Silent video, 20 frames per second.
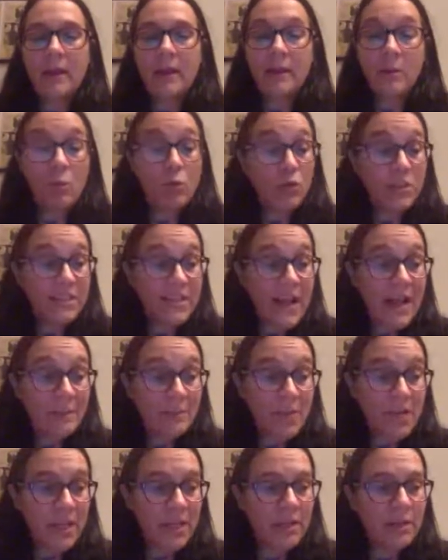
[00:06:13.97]
what's
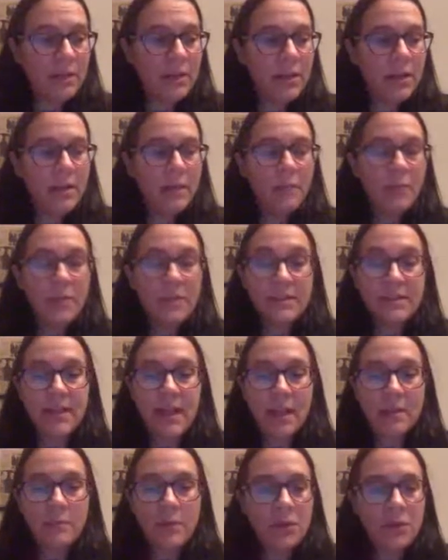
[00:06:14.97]
happening, but it
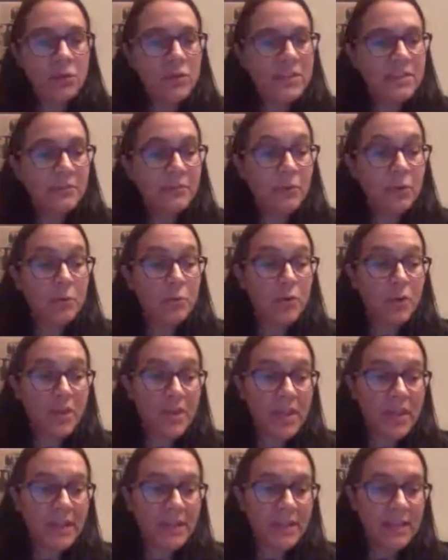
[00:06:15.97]
can be used for
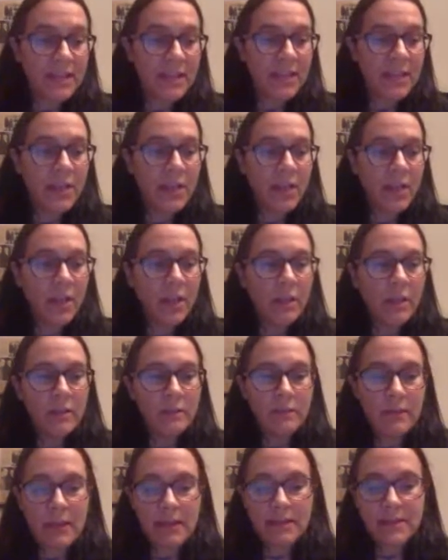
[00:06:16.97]
predicting.
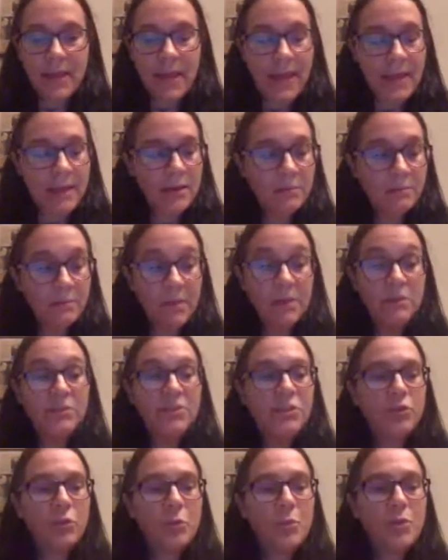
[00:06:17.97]
It can be
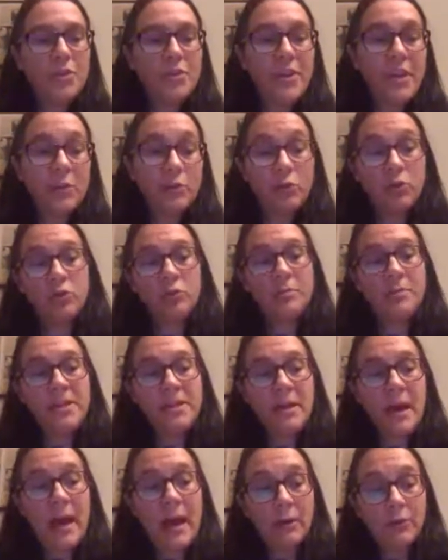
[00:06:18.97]
used to predict what will be
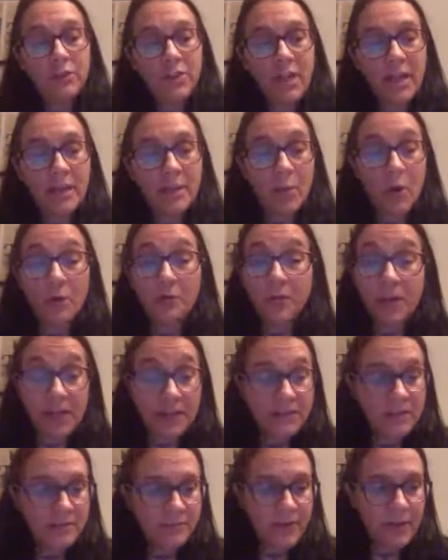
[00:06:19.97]
the outcome of an
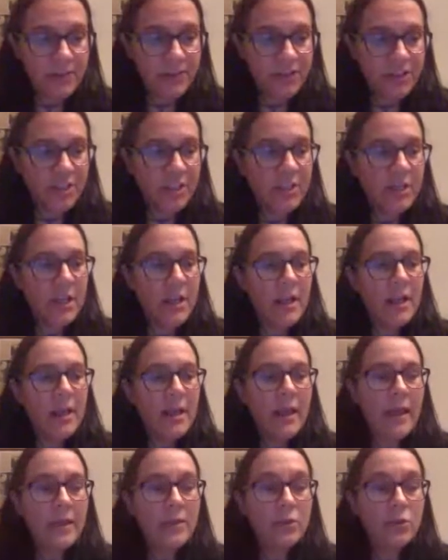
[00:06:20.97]
intervention,
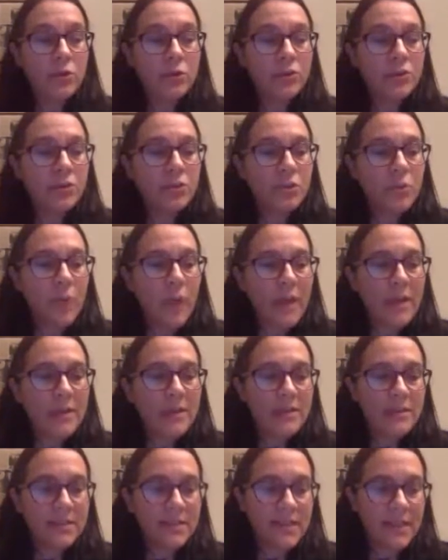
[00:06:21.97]
and also to
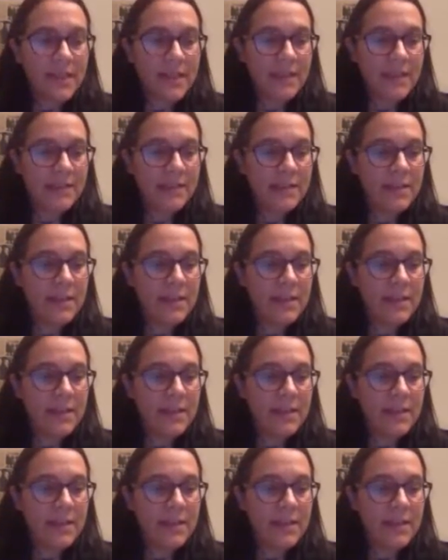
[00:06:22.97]
understand